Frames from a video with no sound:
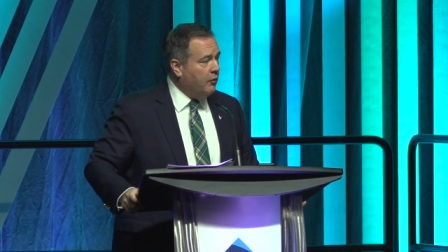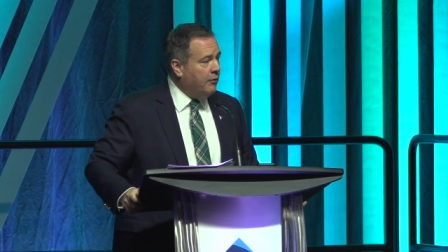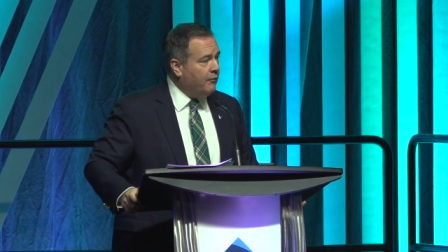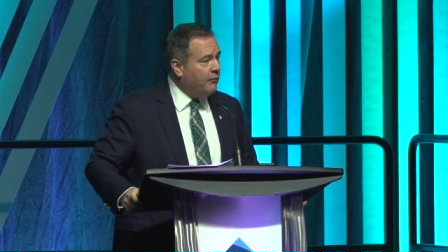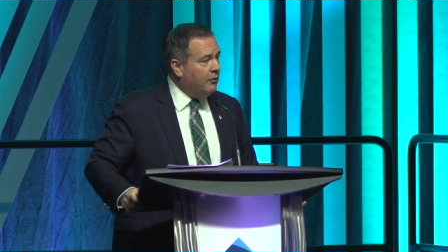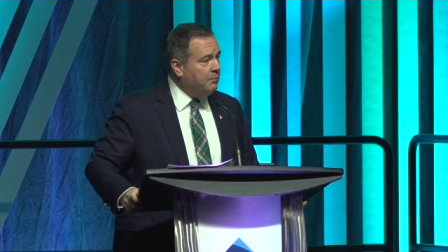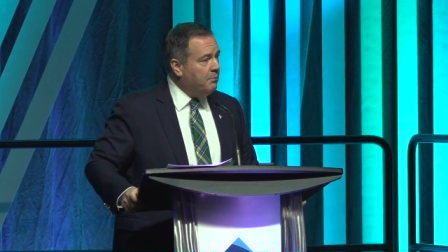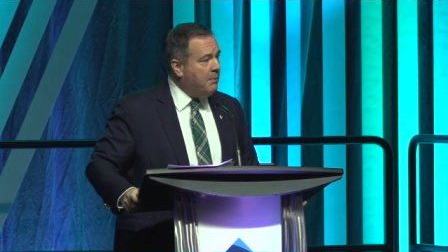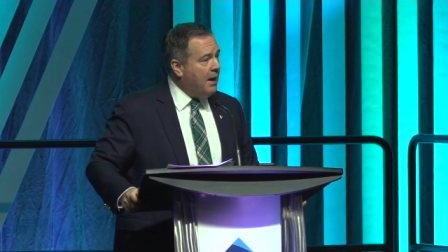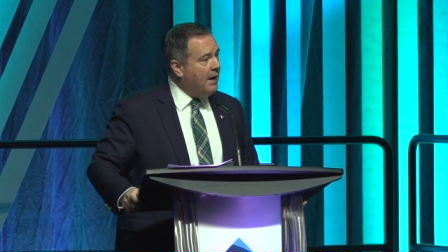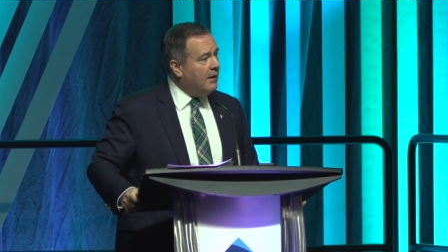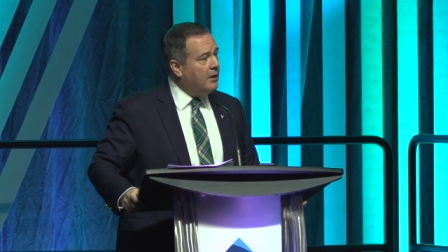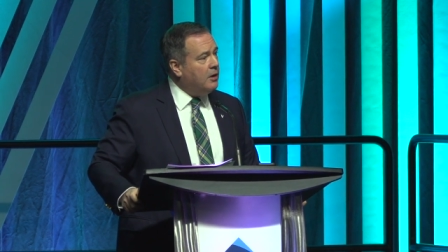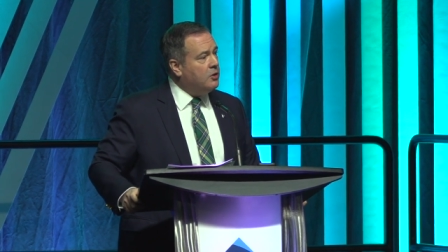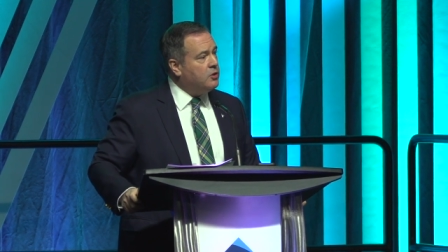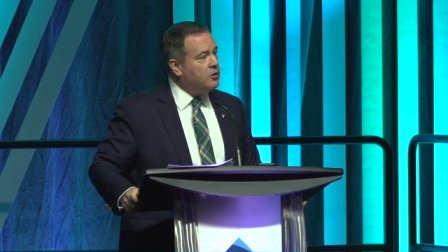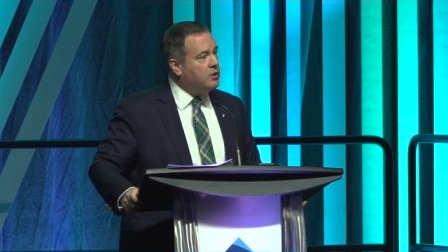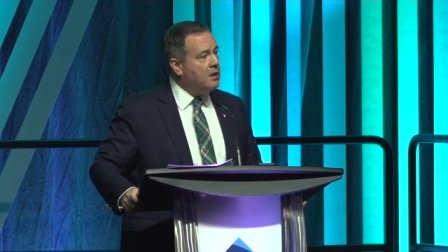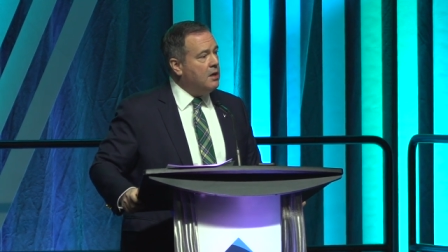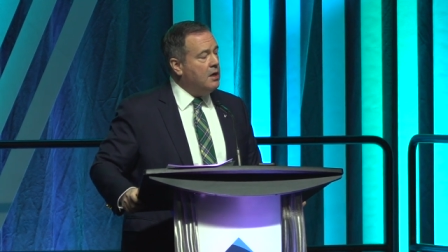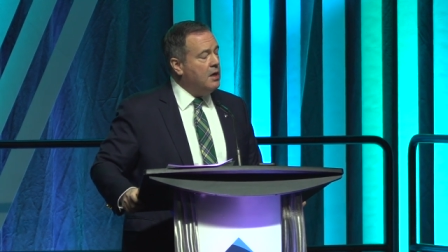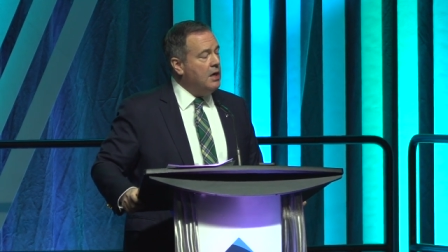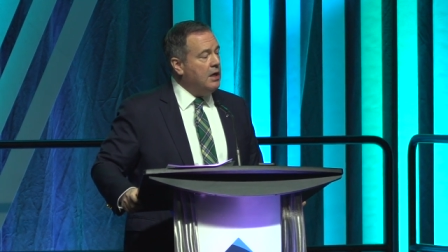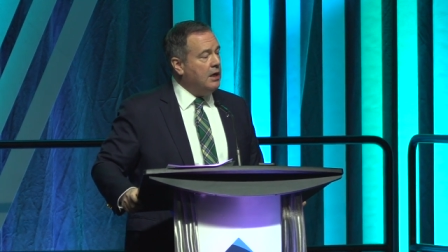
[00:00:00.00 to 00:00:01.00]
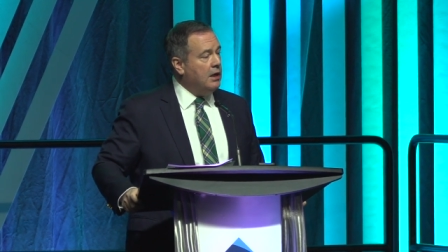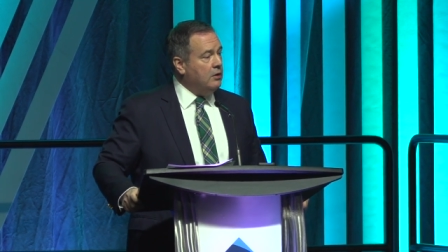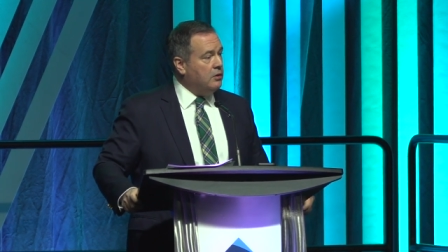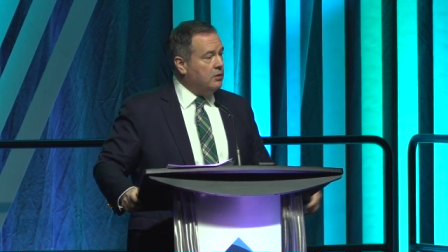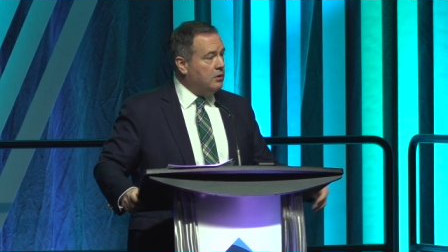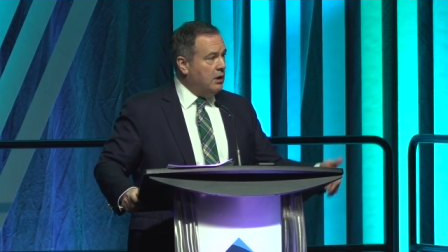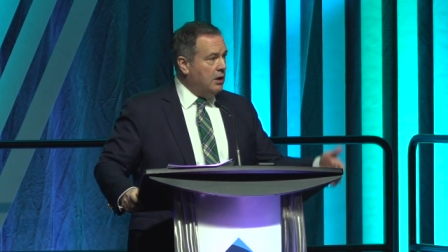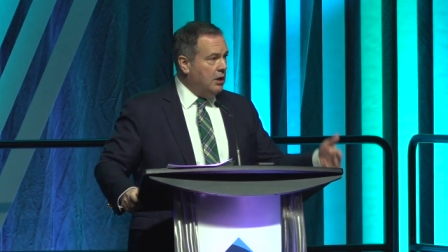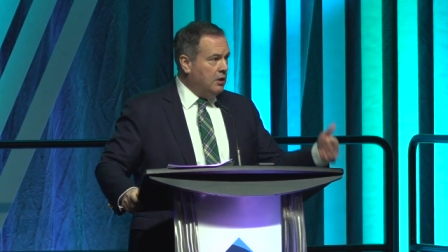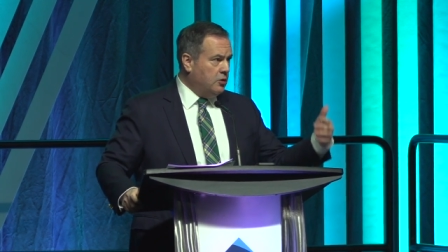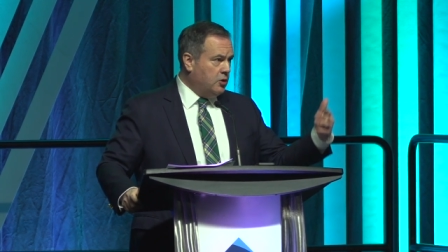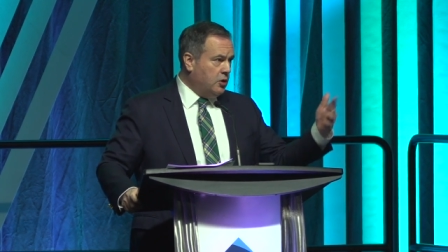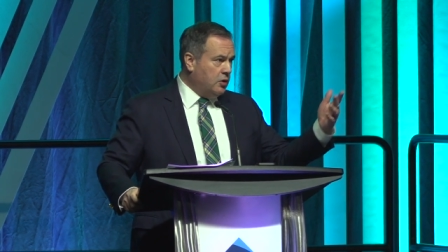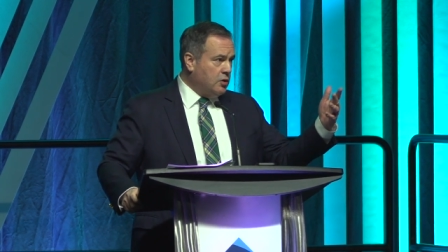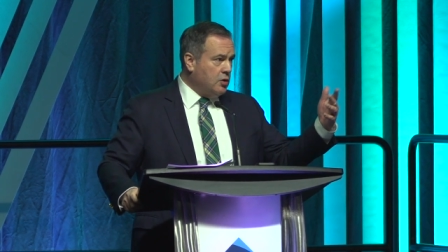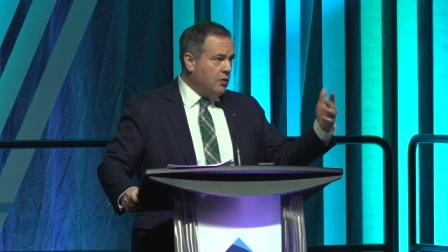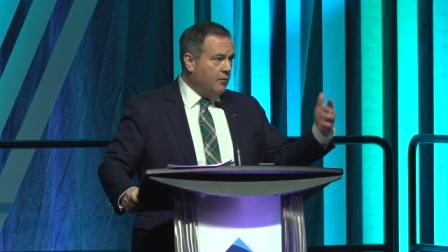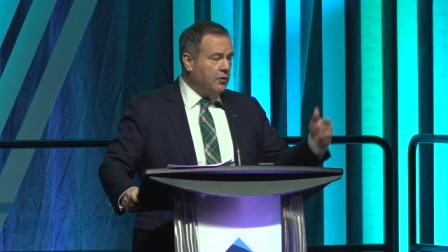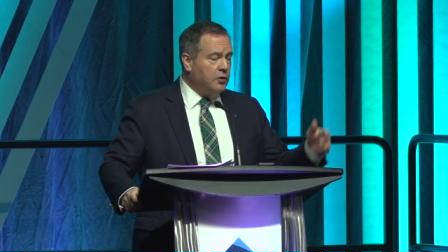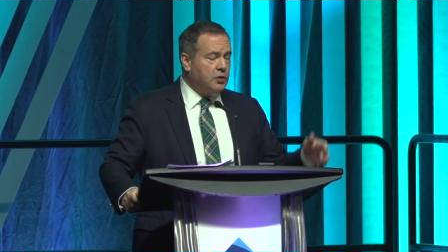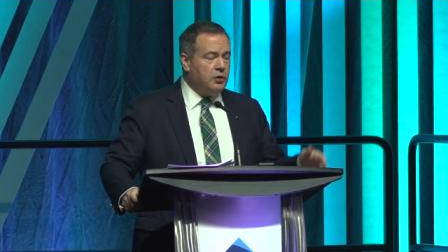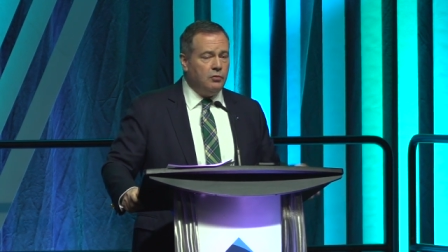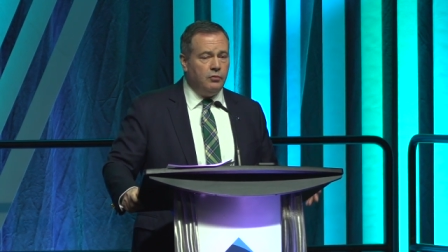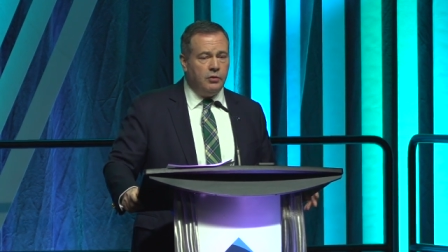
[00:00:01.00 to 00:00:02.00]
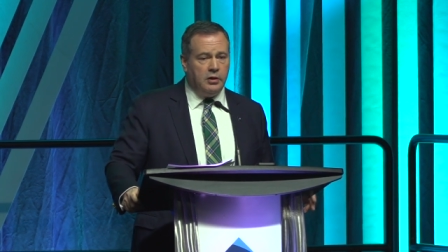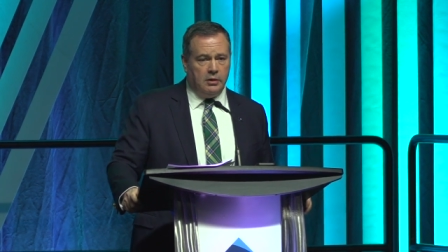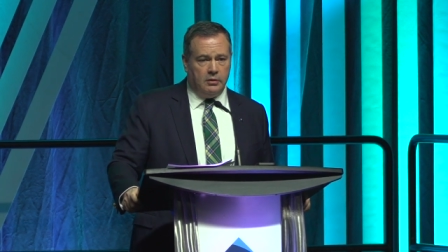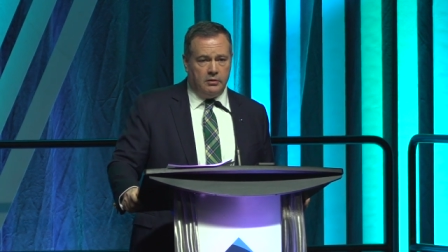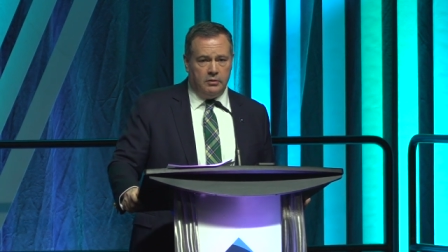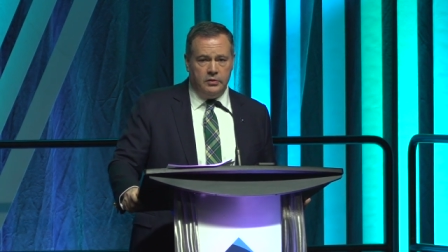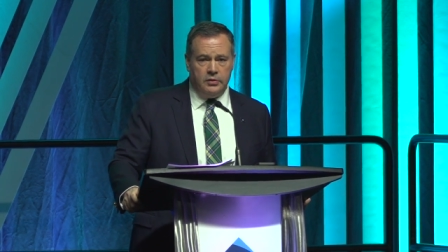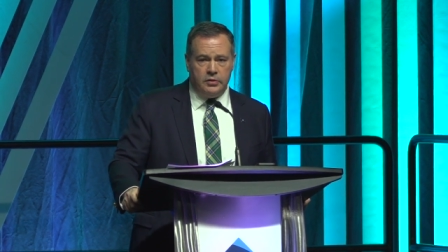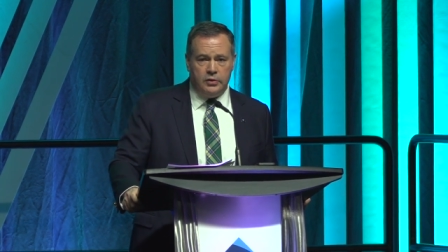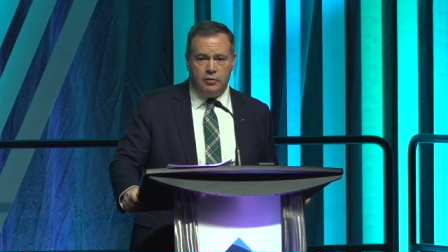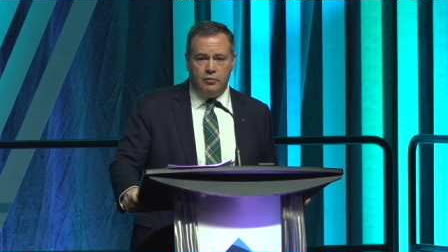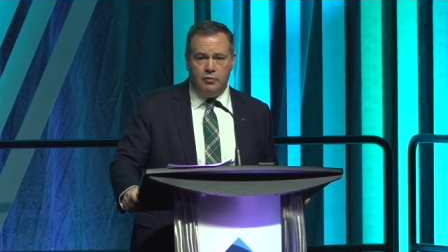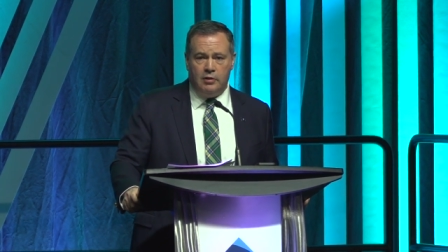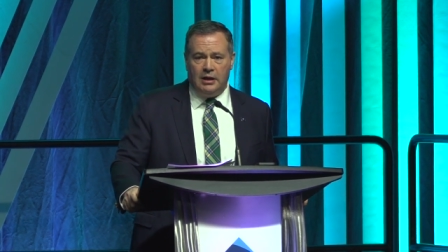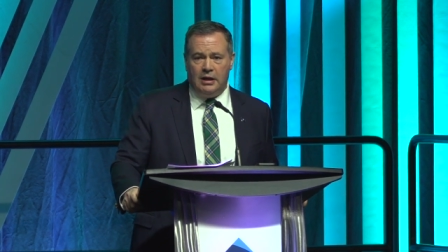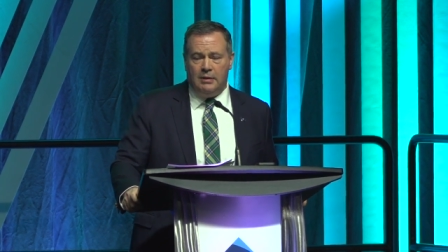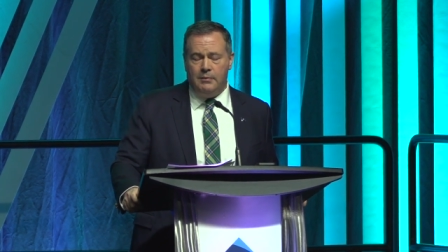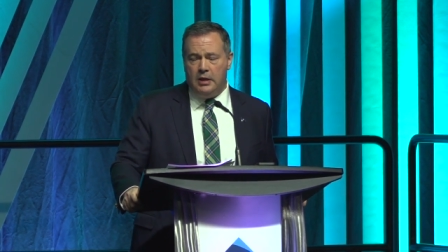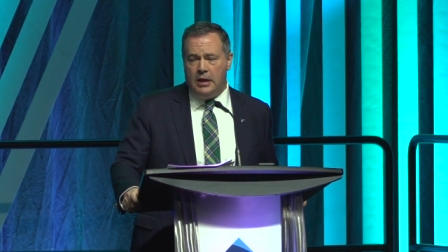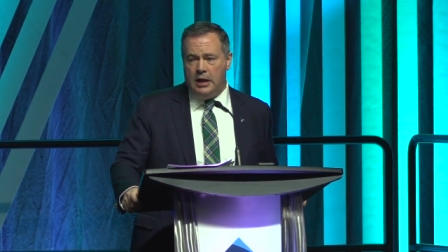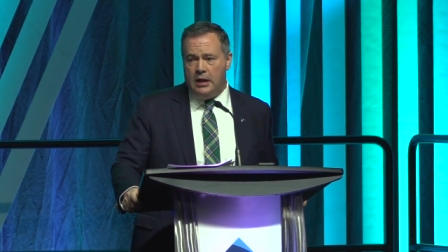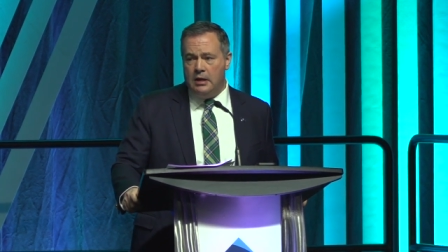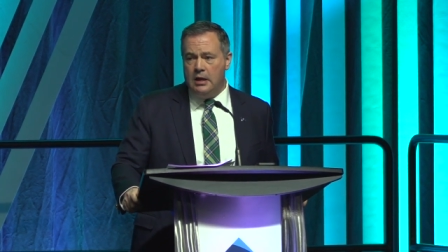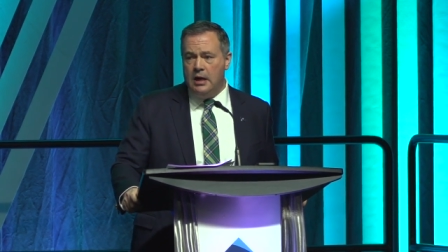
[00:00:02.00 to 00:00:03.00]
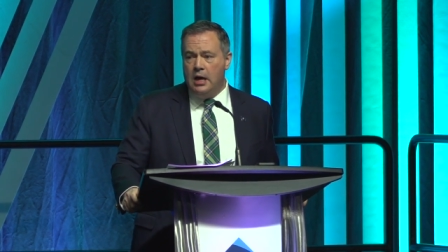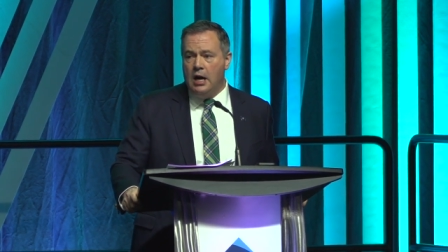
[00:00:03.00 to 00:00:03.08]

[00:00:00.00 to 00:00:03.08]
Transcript: We've managed in, in just over two years to eliminate